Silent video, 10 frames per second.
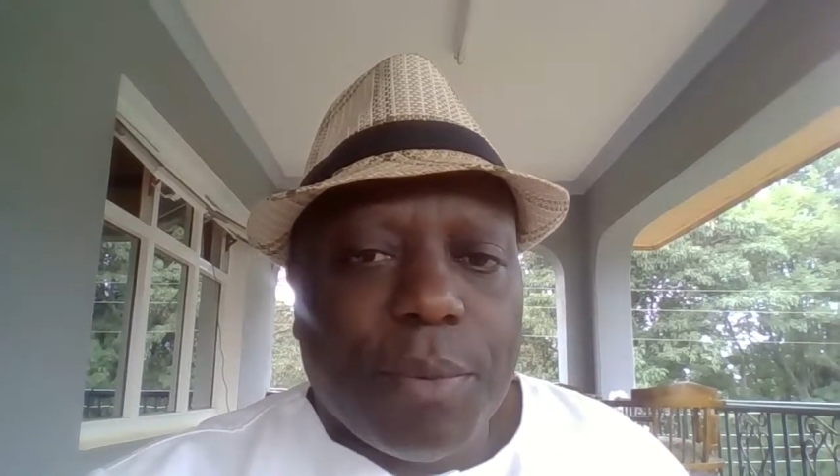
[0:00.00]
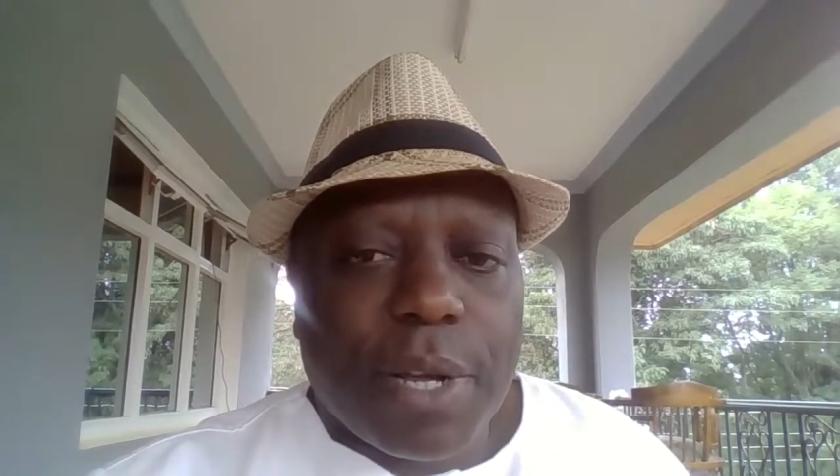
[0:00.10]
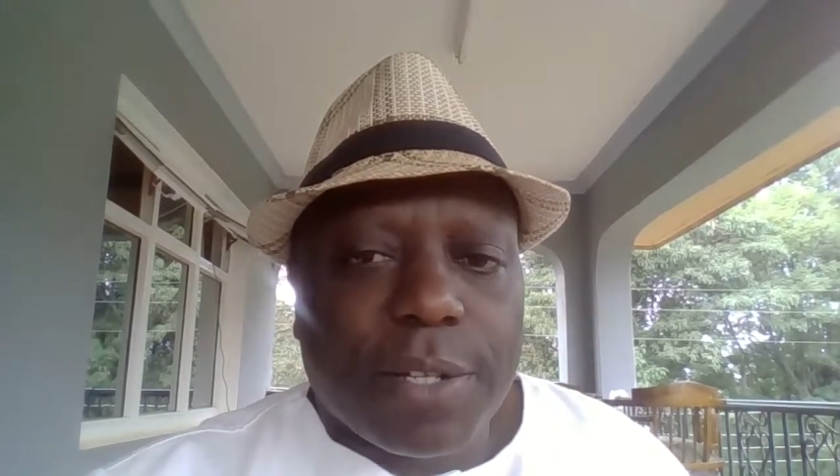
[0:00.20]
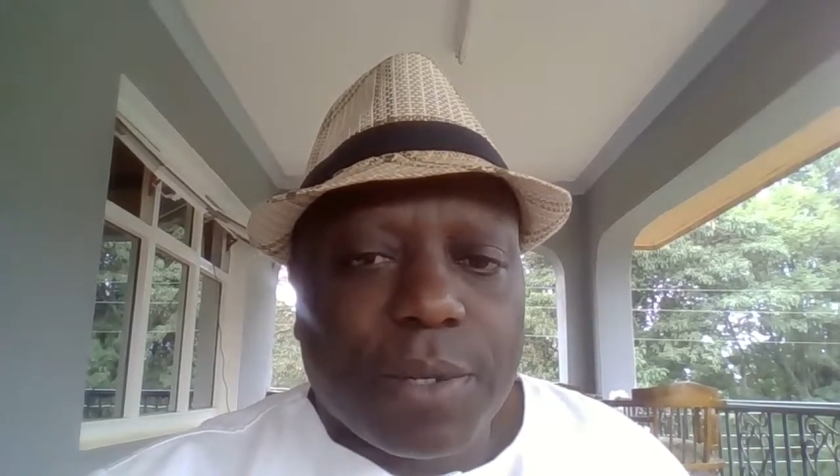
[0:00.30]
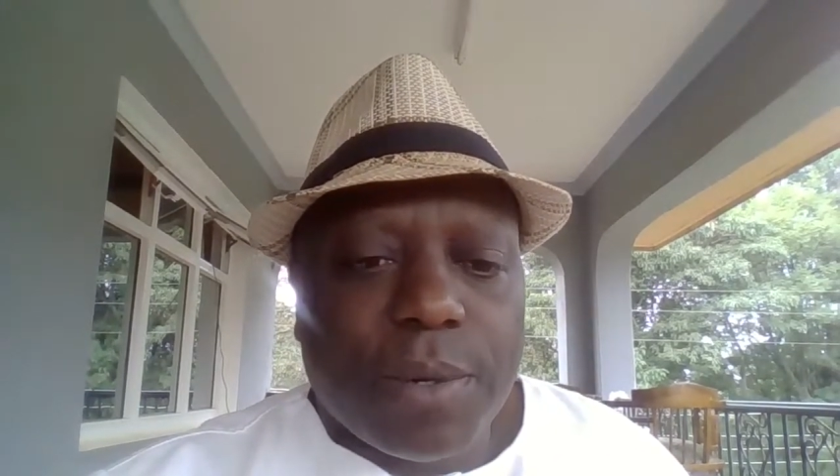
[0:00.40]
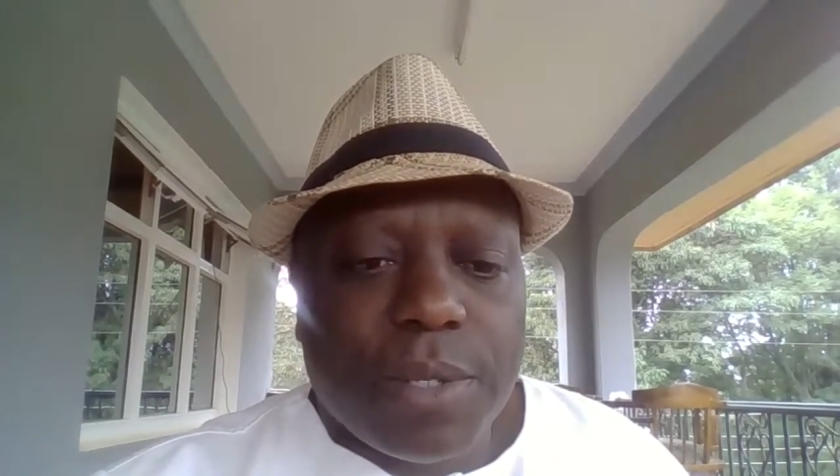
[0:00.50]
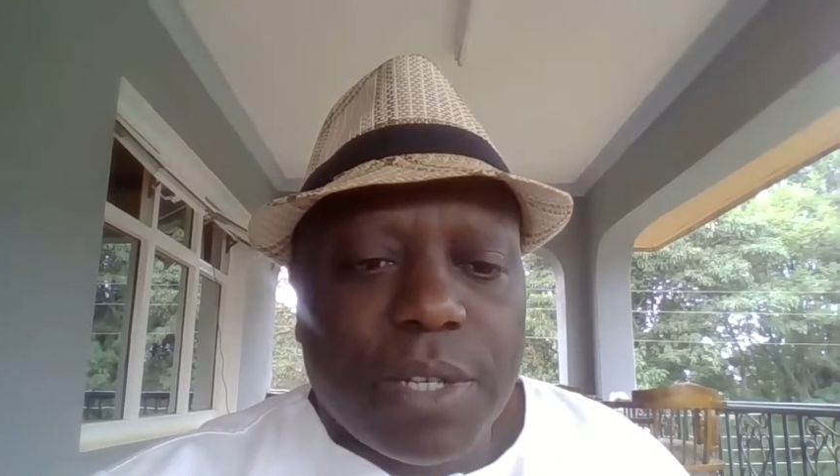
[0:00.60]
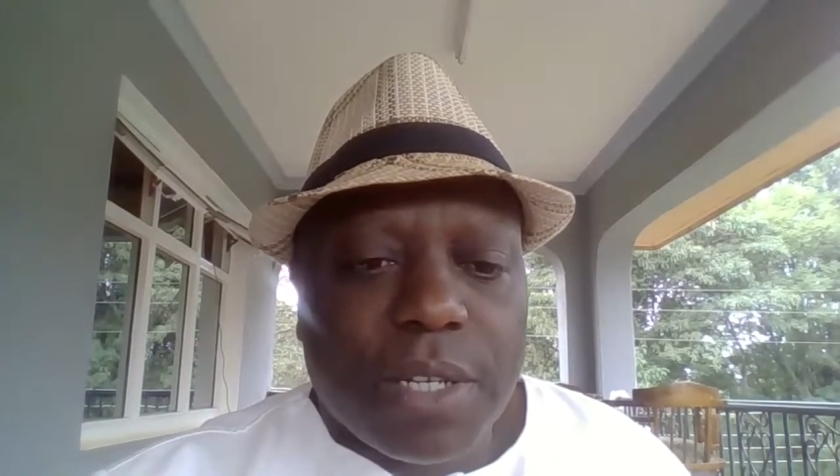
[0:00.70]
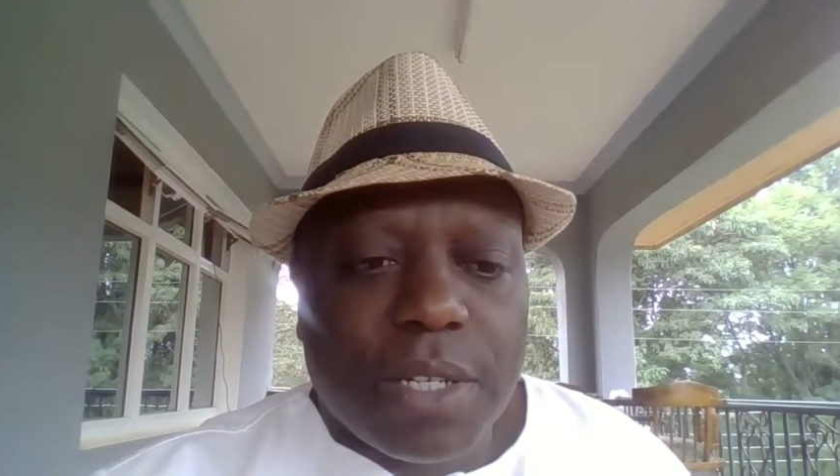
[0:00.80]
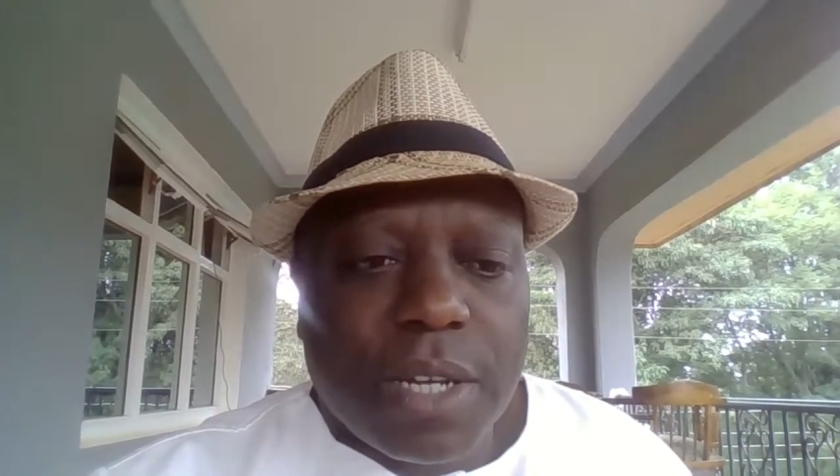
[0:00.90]
Ubrica,
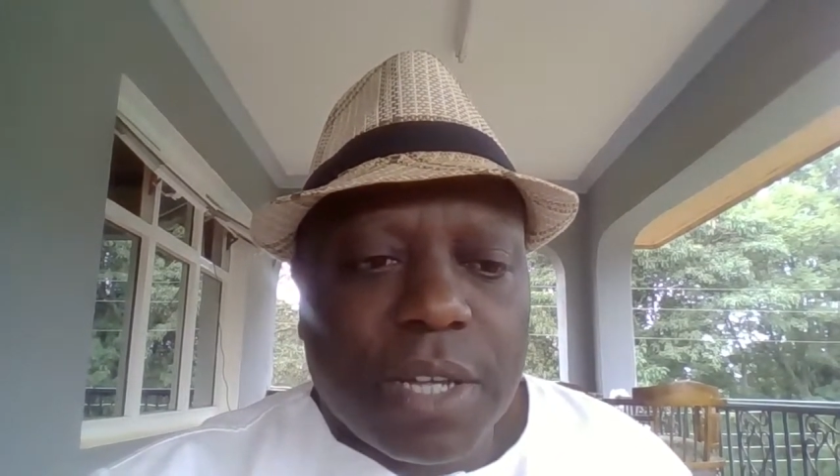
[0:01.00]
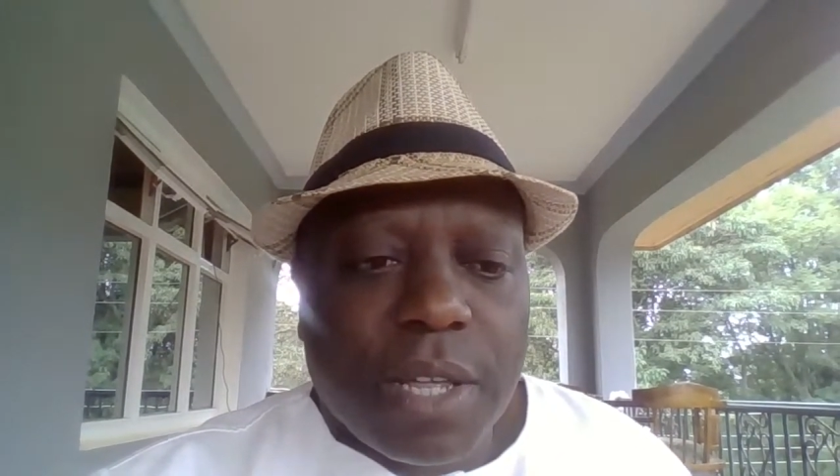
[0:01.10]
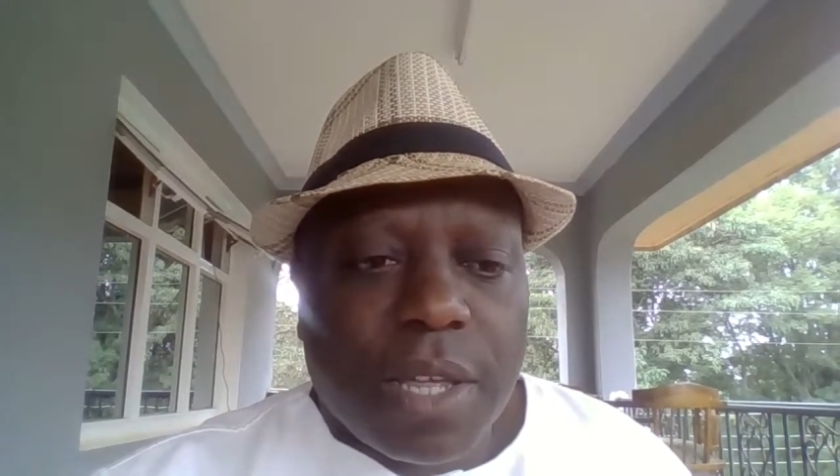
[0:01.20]
Sokojanja,